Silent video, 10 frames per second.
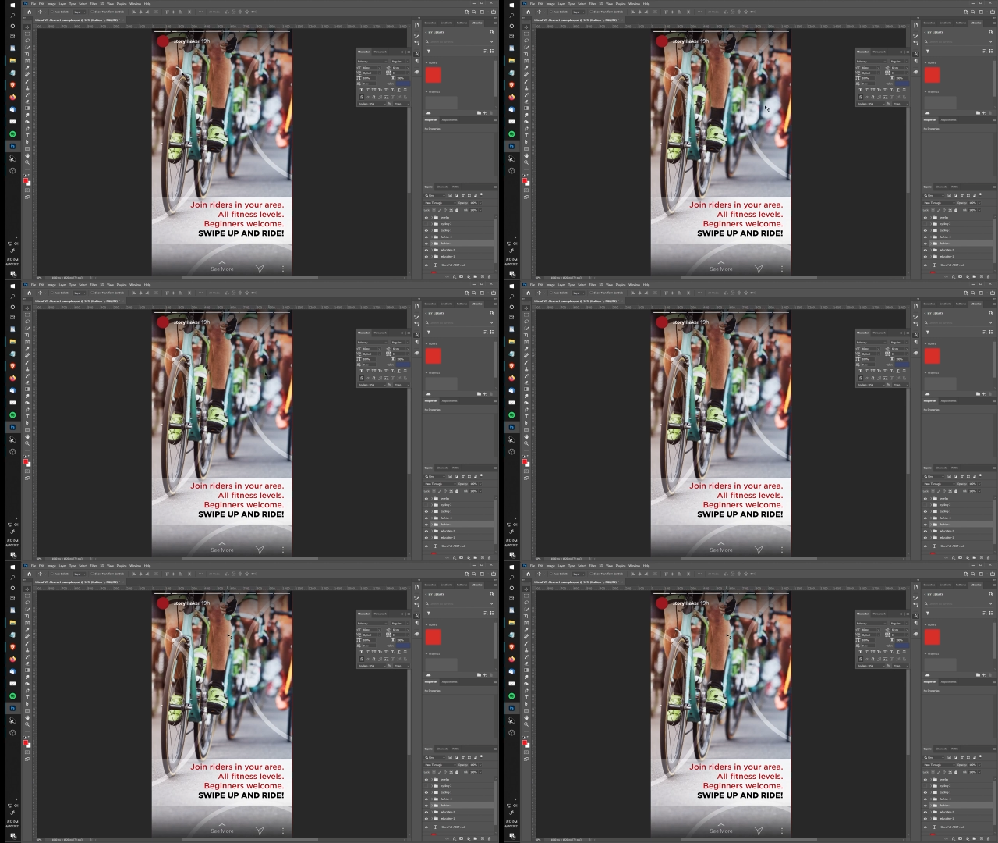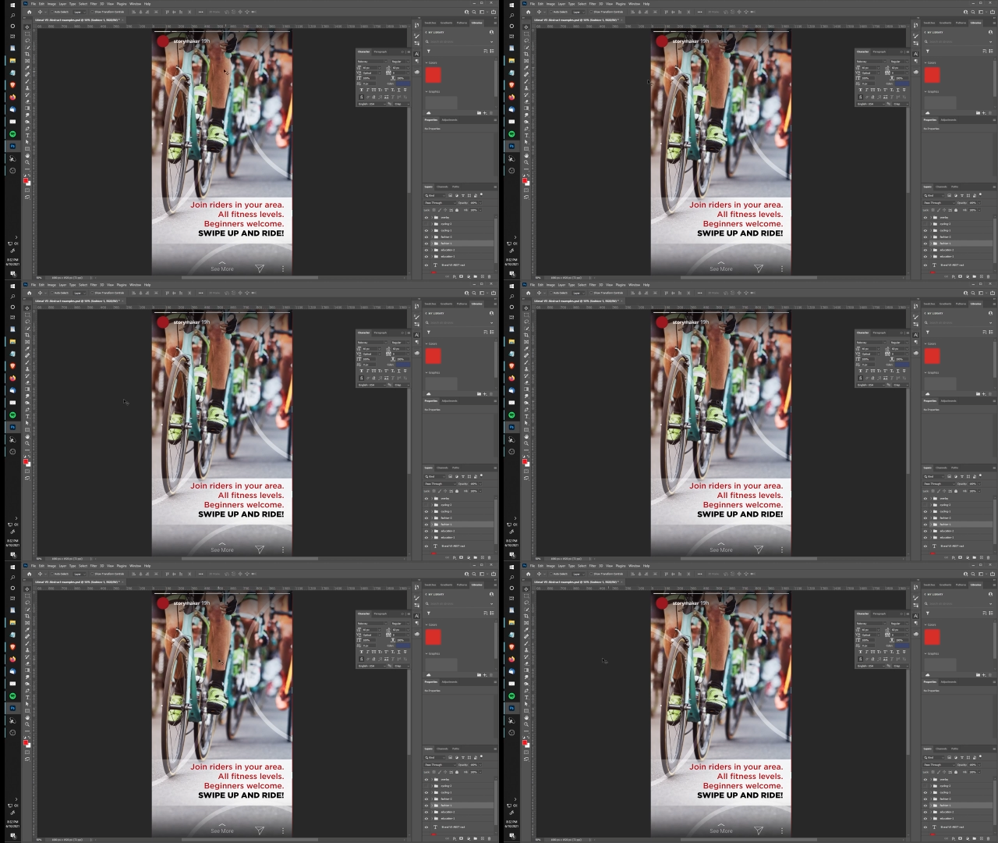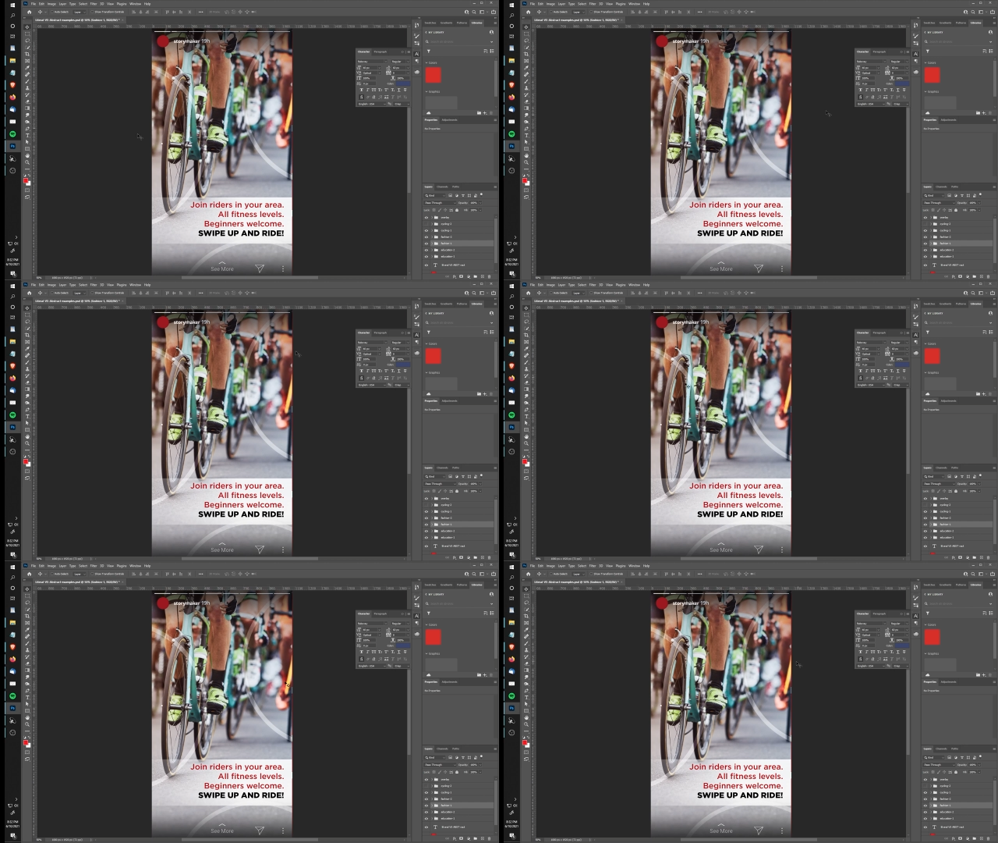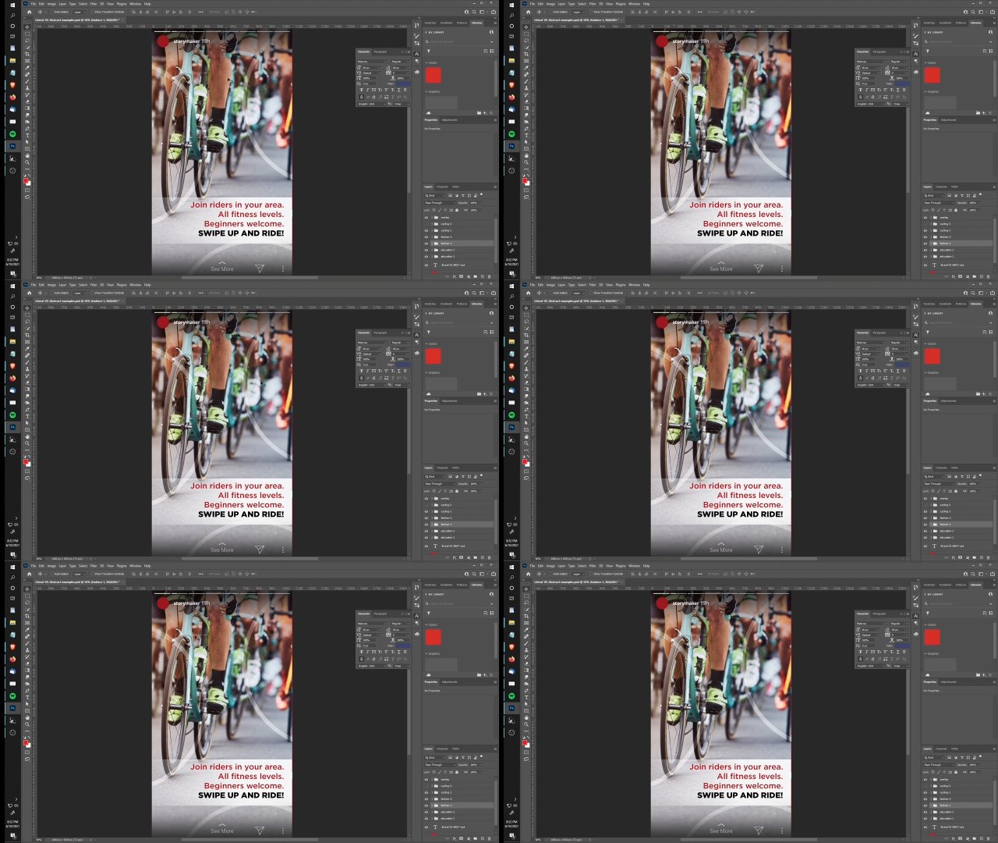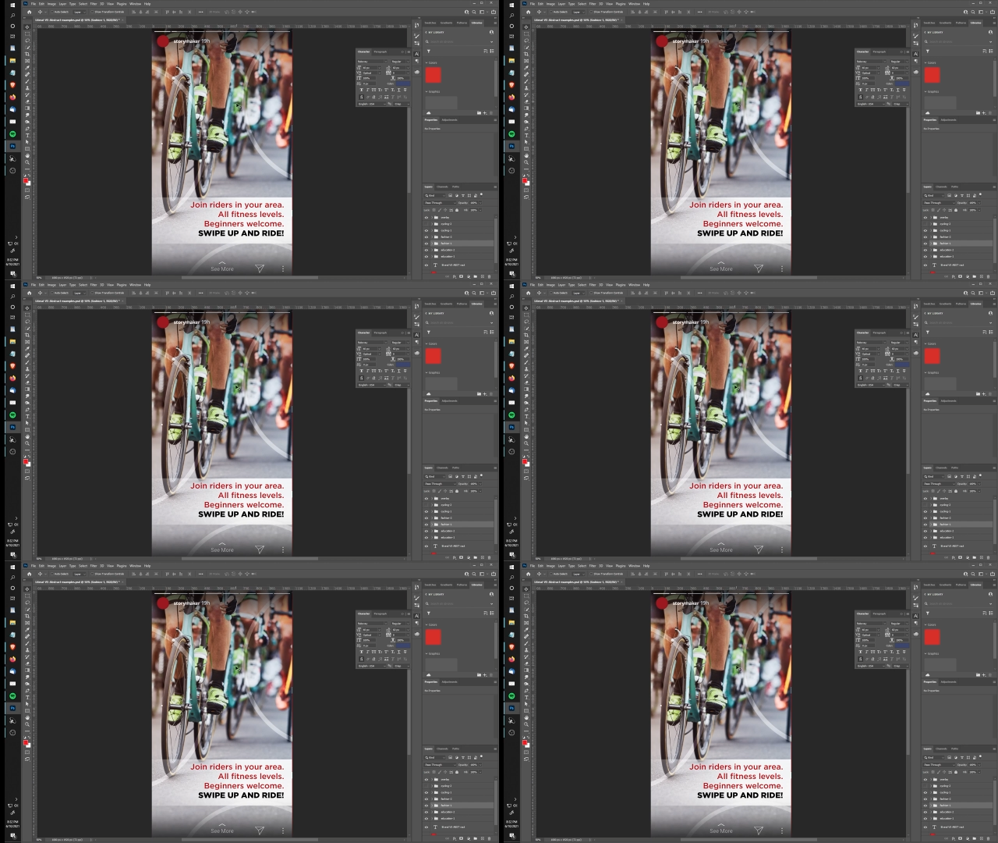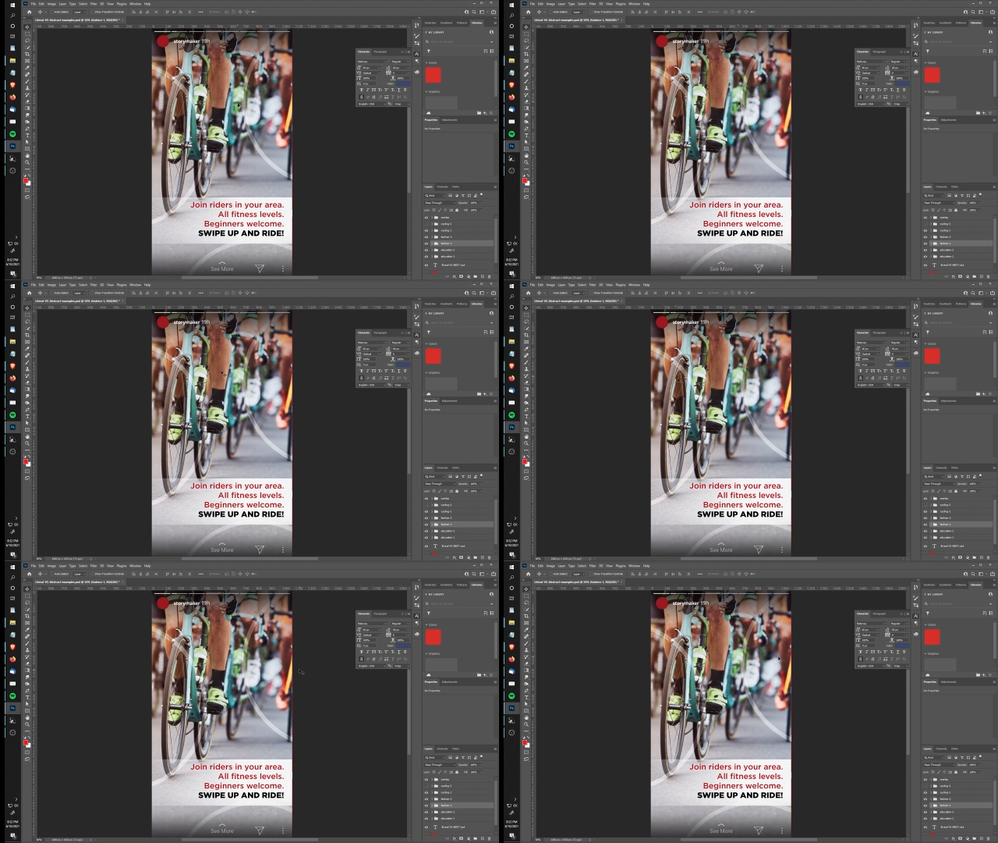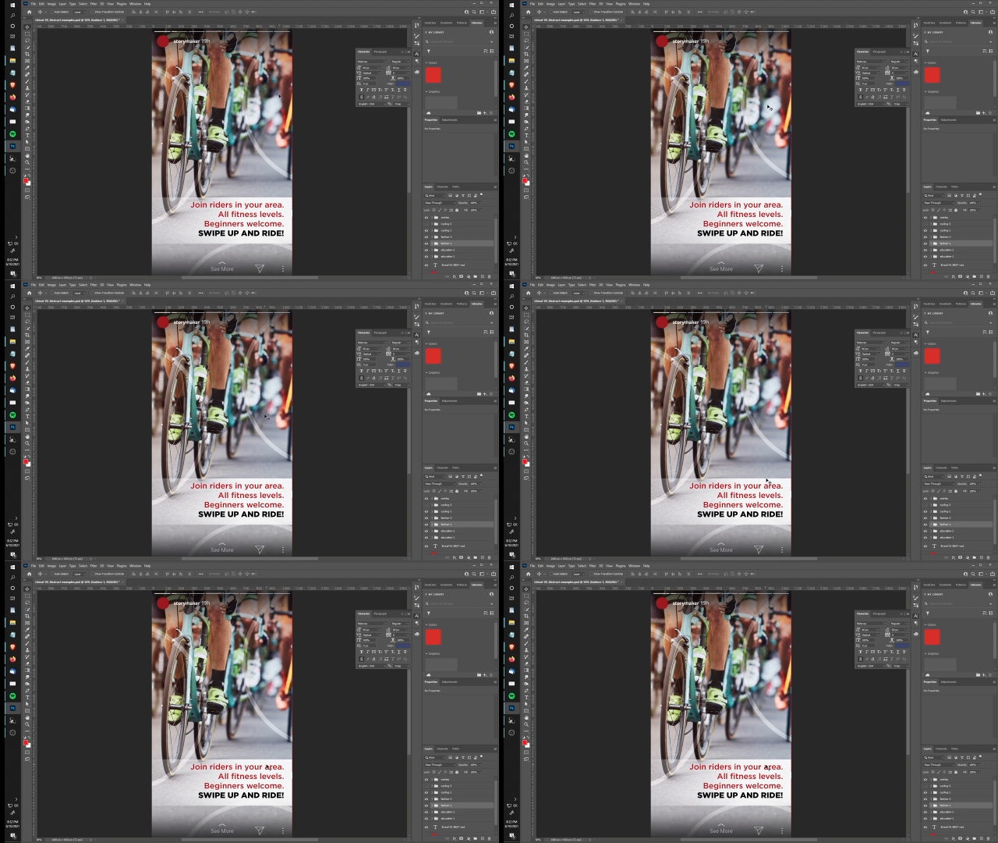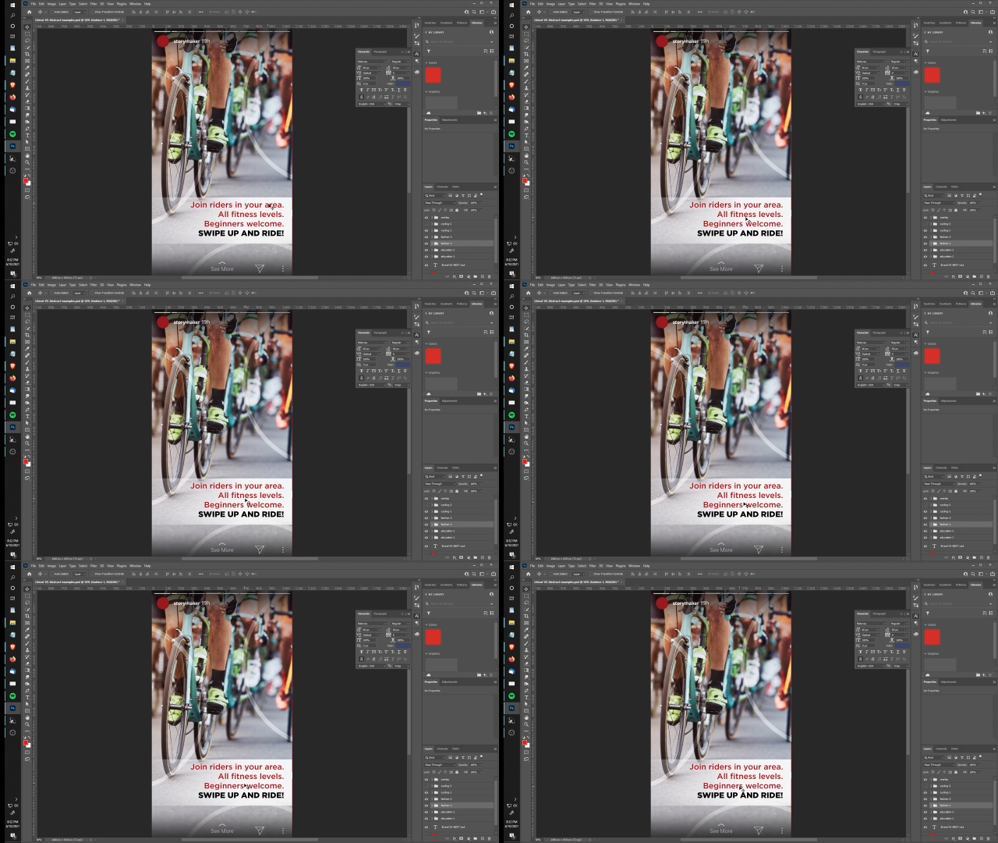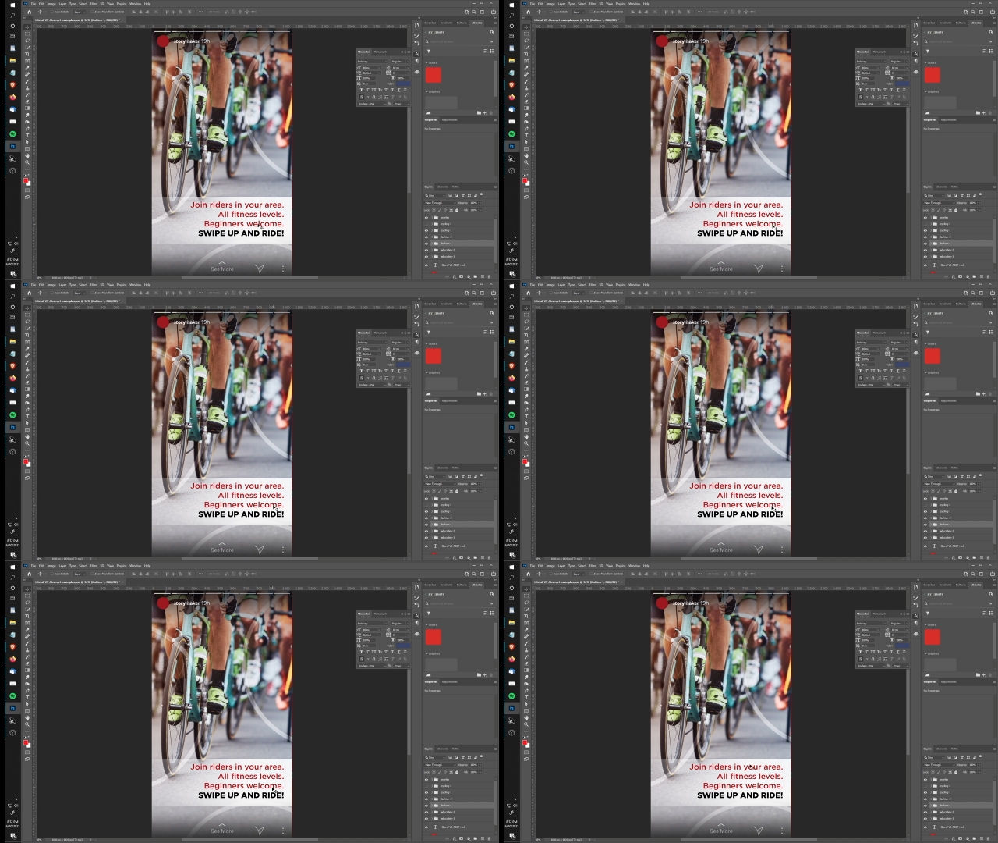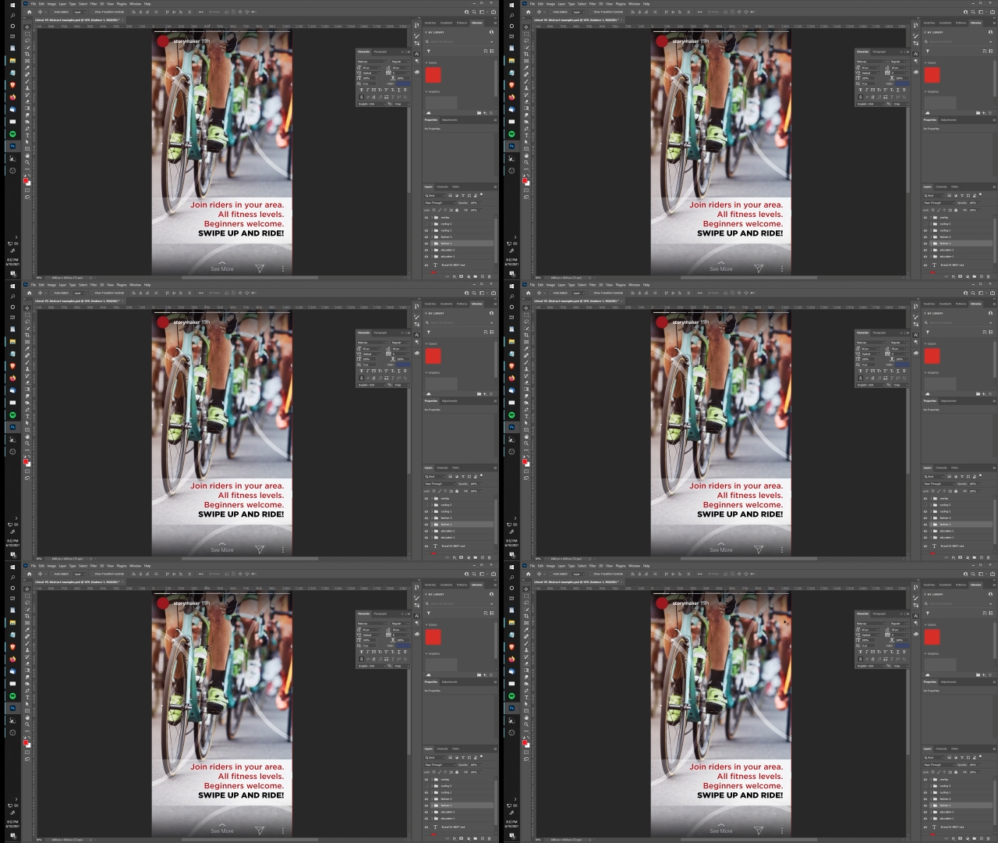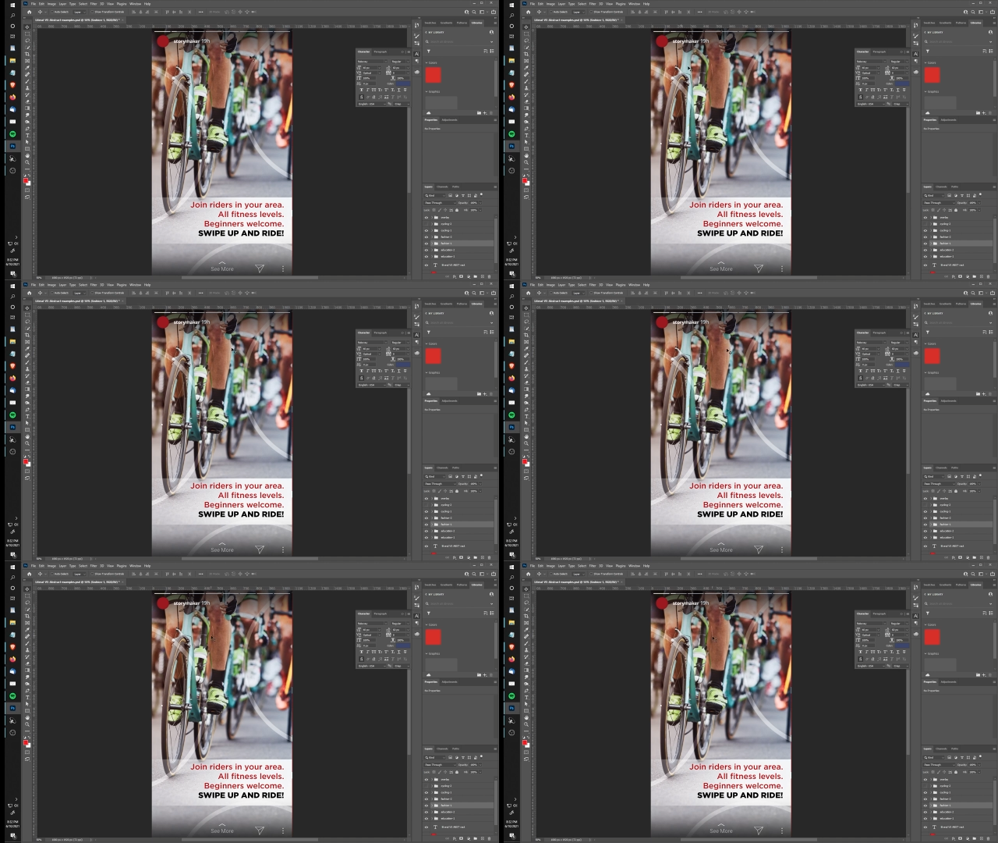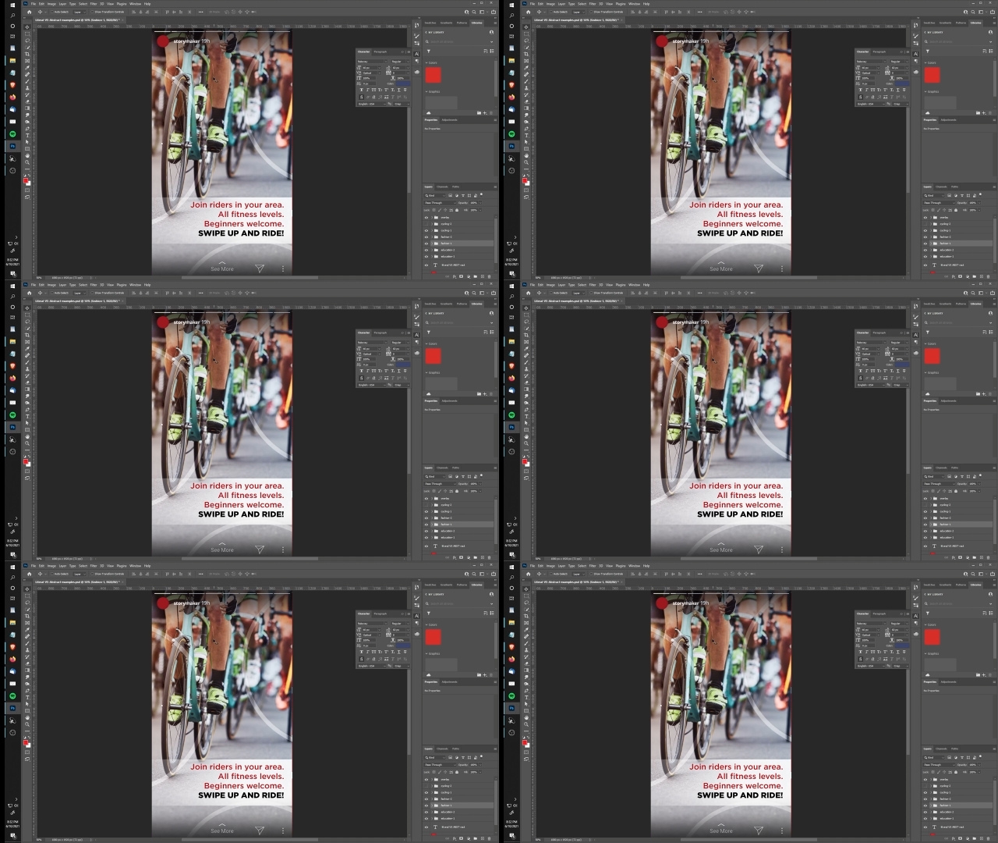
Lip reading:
Nobody's mouth can be seen.